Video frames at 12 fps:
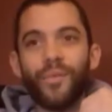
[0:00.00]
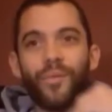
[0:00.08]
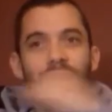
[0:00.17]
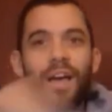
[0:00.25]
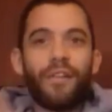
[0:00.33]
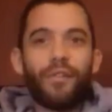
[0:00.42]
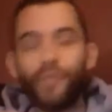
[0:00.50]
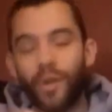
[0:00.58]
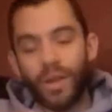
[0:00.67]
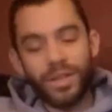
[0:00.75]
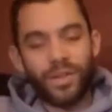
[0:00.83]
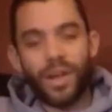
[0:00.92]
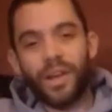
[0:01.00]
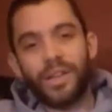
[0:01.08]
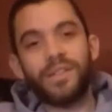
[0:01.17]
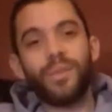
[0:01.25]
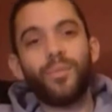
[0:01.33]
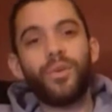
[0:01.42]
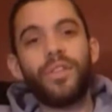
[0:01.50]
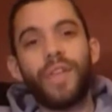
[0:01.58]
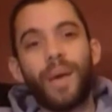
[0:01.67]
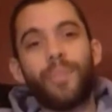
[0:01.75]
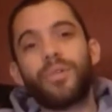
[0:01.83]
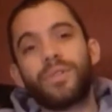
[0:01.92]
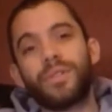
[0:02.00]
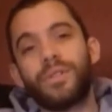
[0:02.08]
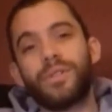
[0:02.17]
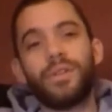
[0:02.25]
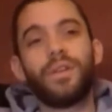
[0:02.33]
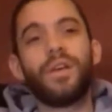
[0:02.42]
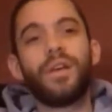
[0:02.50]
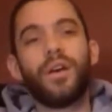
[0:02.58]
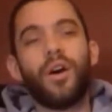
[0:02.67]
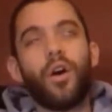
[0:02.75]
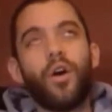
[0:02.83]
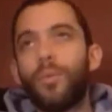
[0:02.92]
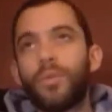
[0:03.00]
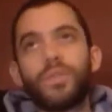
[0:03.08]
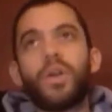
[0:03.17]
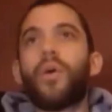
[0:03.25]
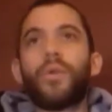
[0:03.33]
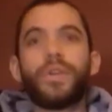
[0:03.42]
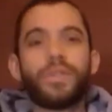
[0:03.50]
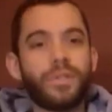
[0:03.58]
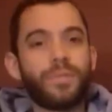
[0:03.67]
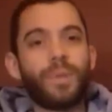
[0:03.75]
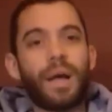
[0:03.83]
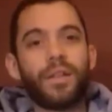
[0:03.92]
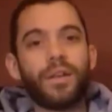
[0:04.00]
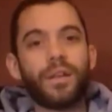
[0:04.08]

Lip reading: whenever Vaughn is talking to someone, that person almost always is smiling.